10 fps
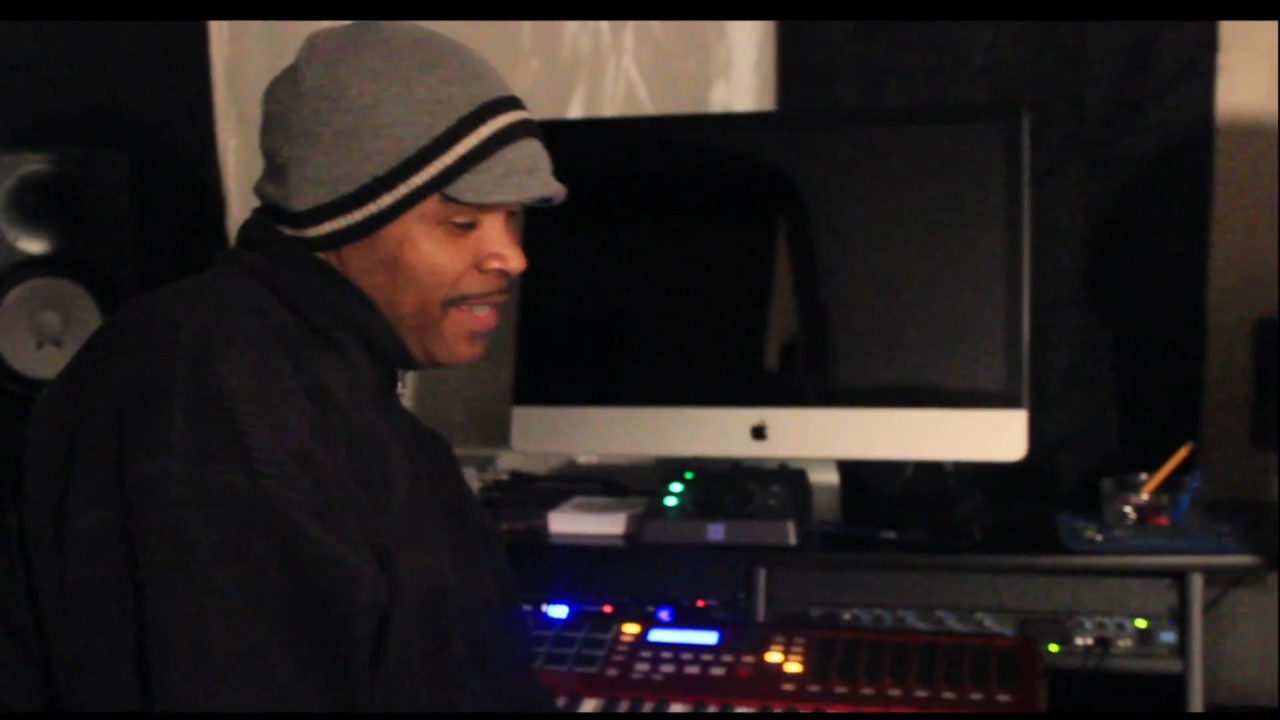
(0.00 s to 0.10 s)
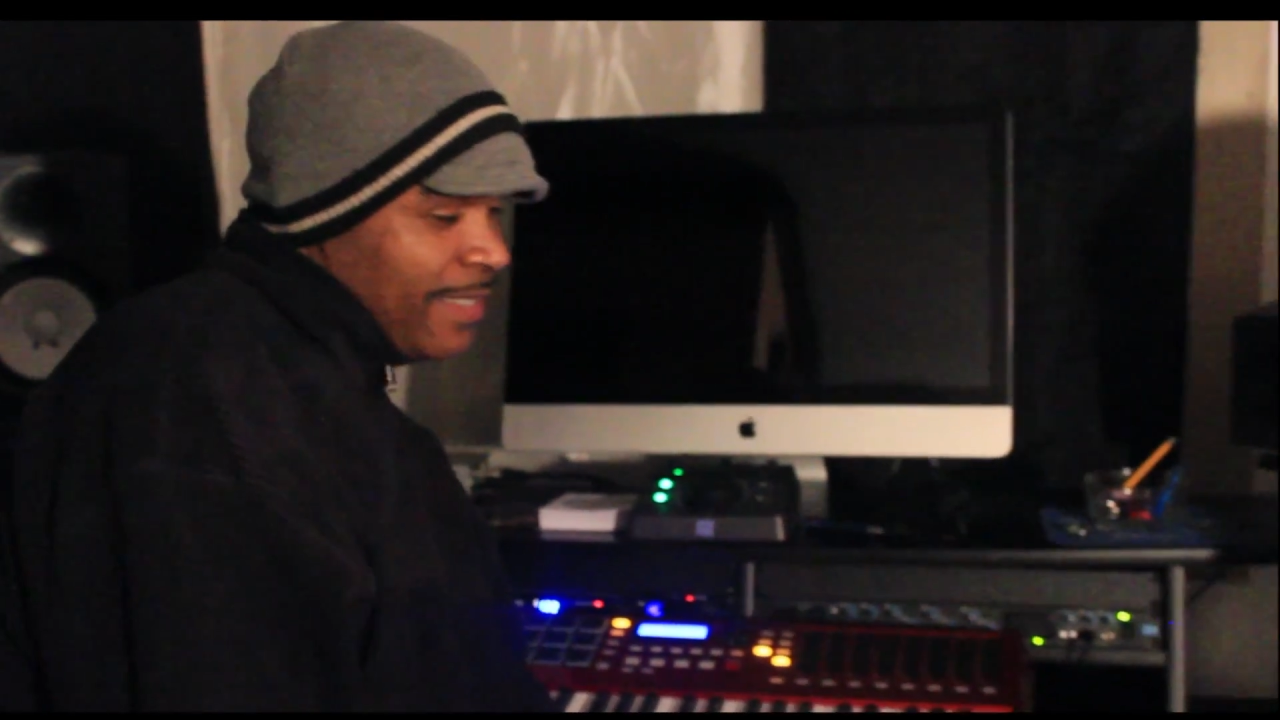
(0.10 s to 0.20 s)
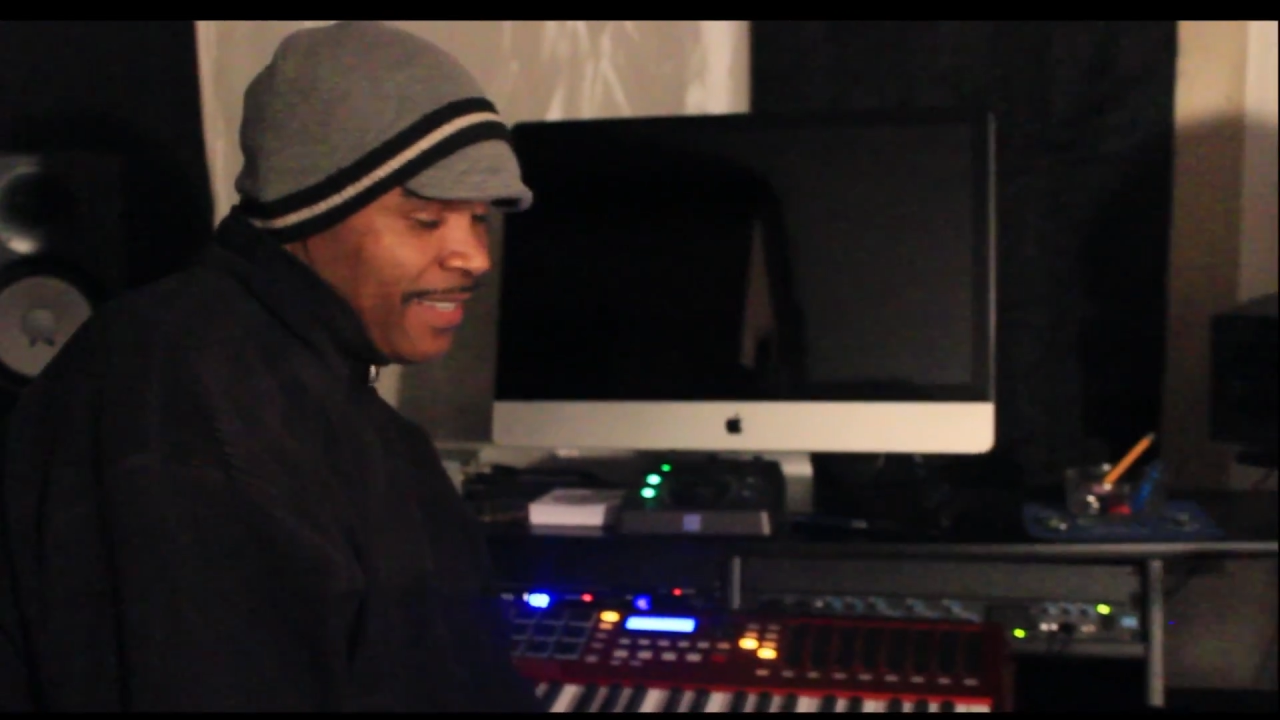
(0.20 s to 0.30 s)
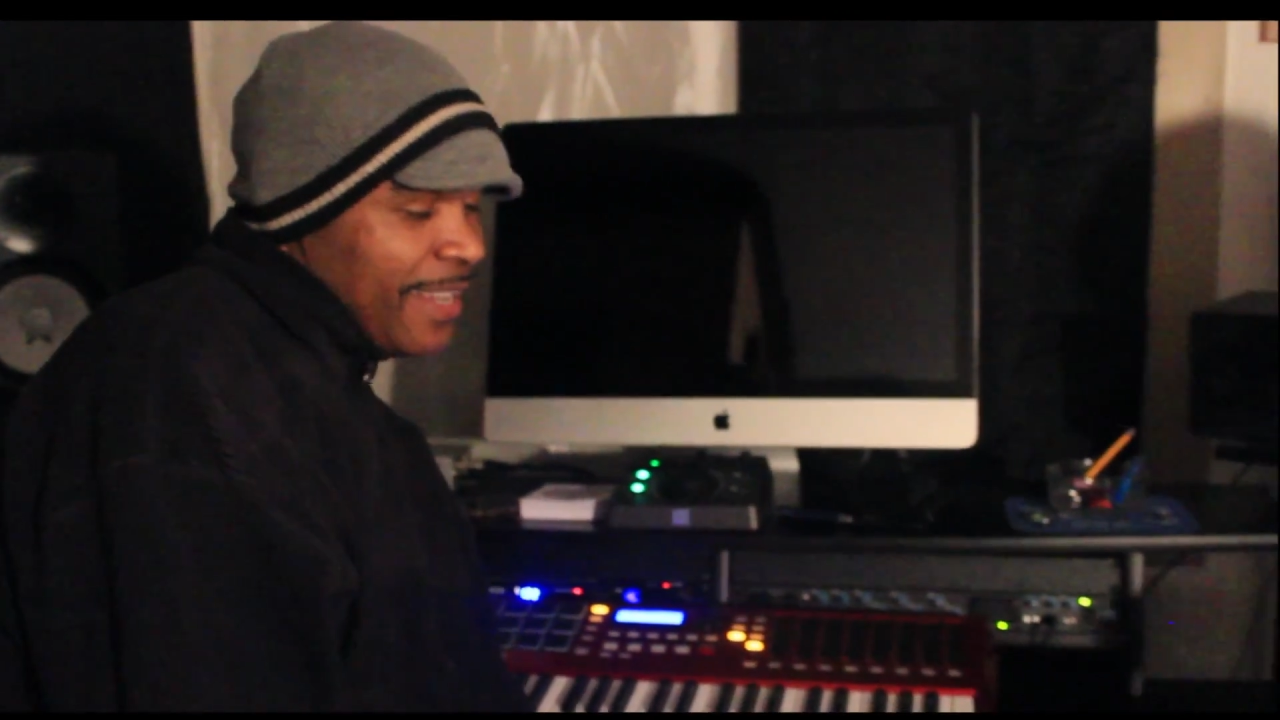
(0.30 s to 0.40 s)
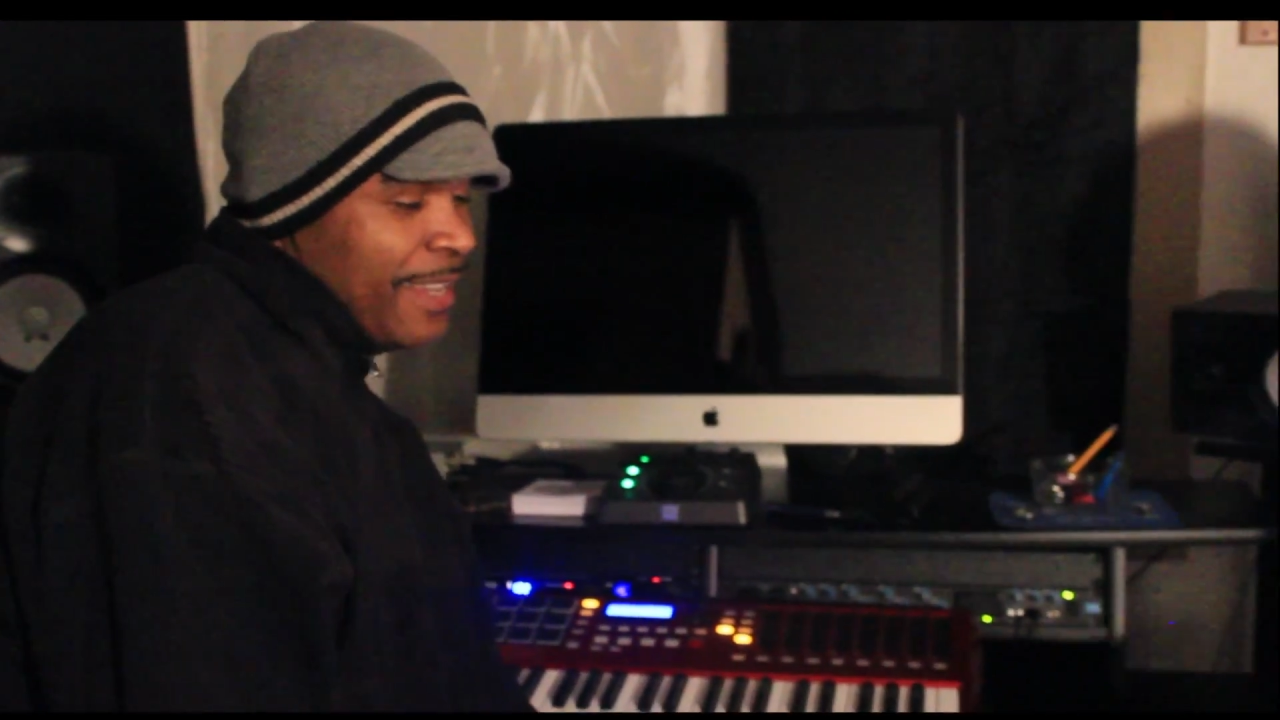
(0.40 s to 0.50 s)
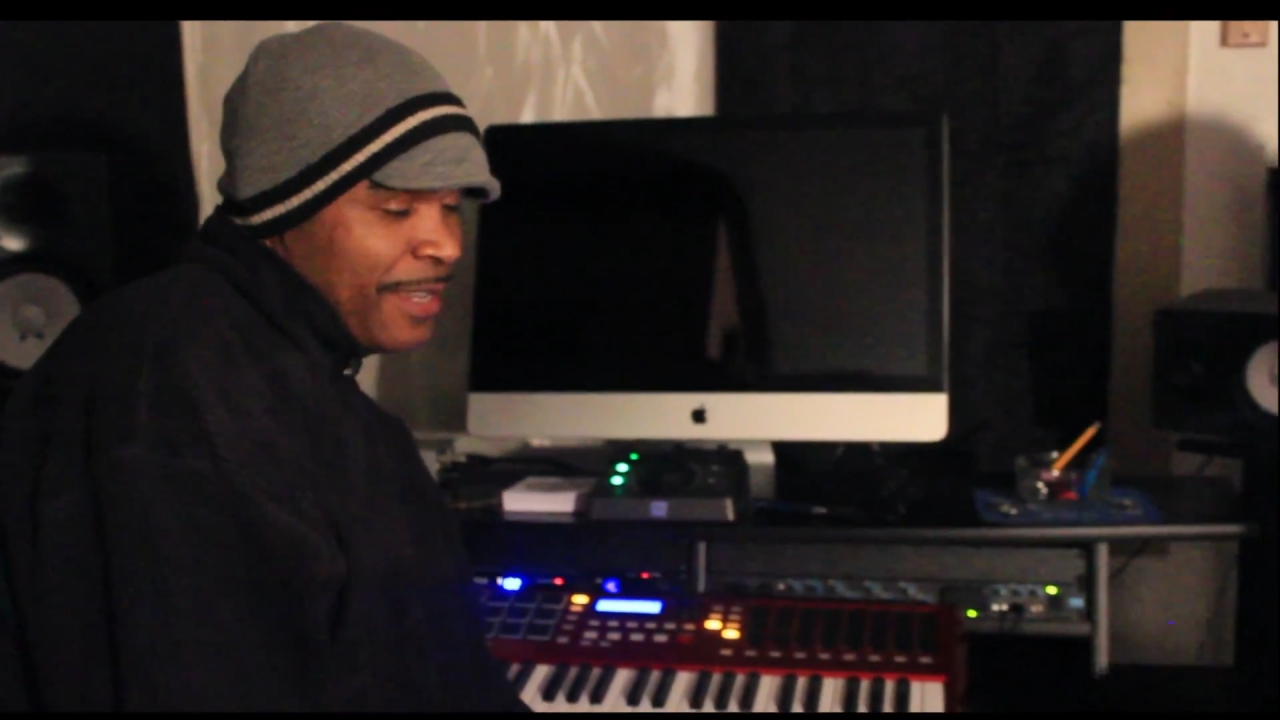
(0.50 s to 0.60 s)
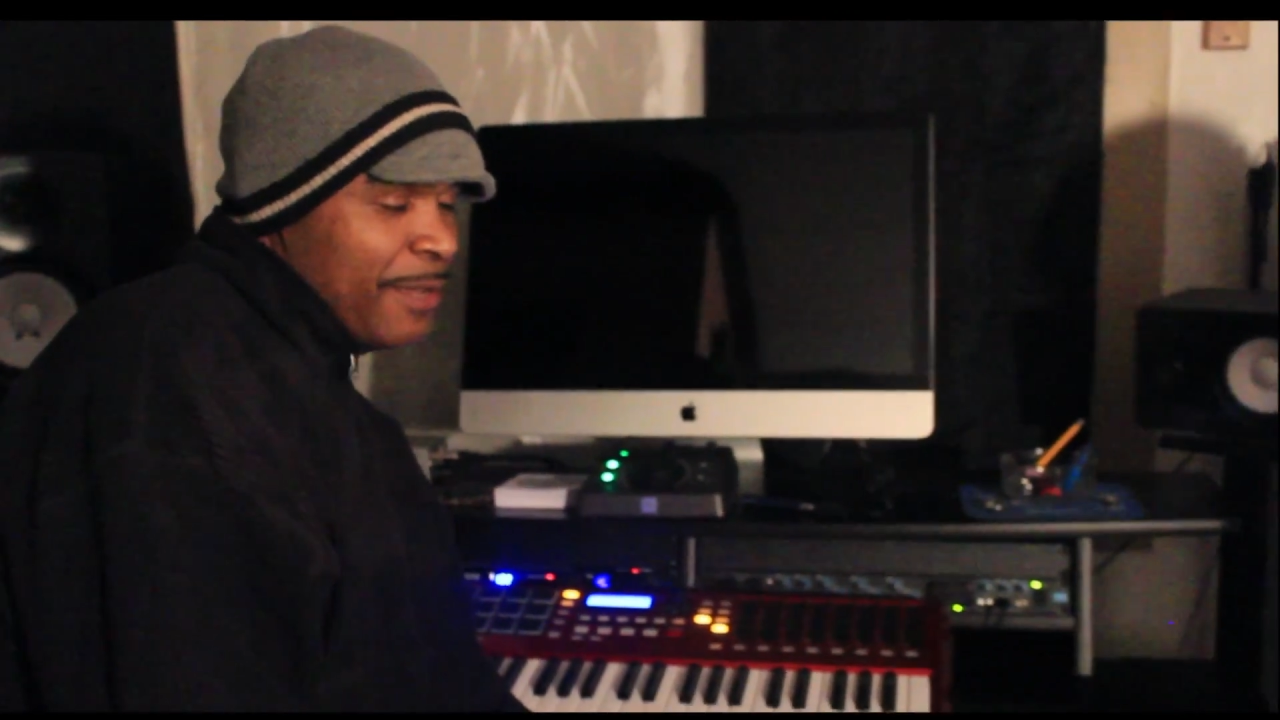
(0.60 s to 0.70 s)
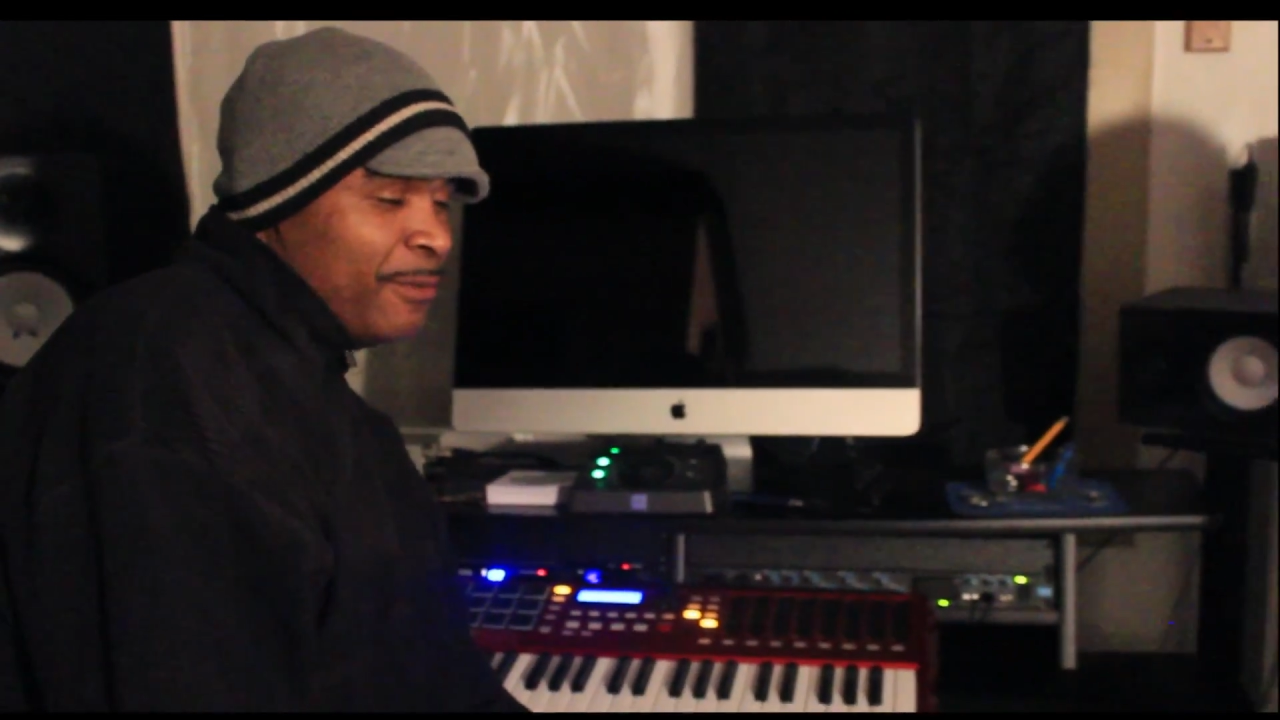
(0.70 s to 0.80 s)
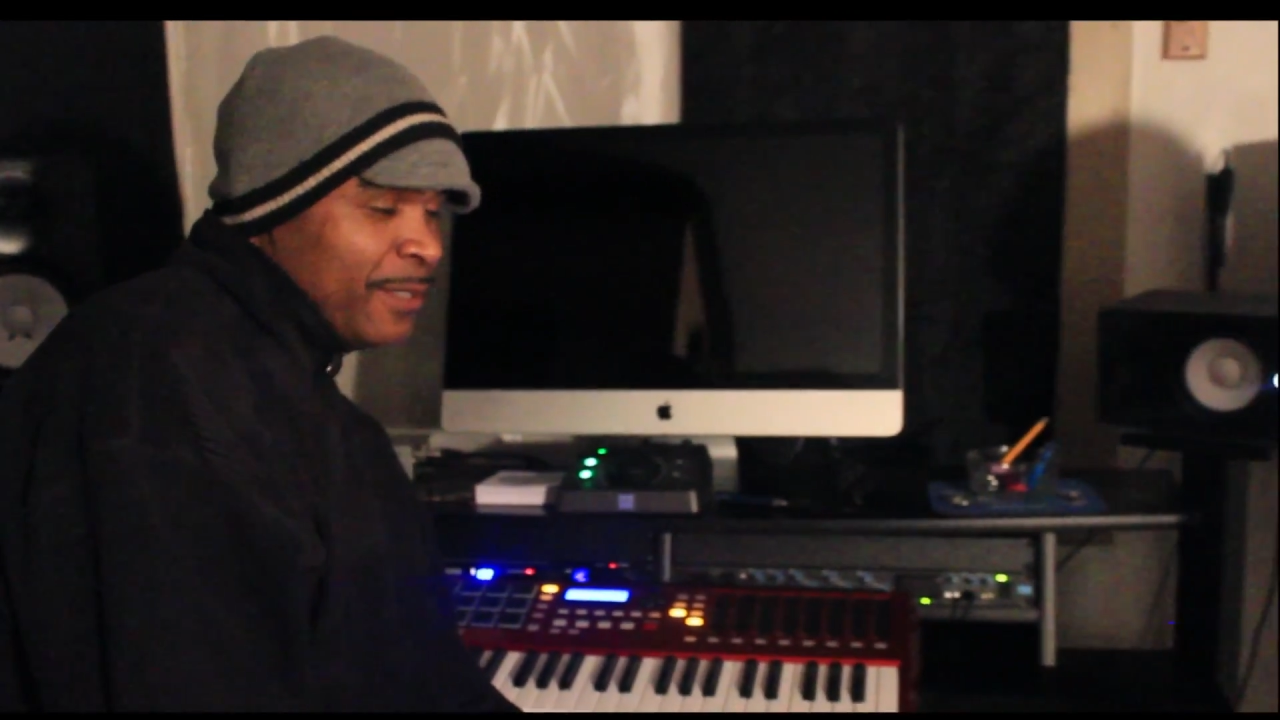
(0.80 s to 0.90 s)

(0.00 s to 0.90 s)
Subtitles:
he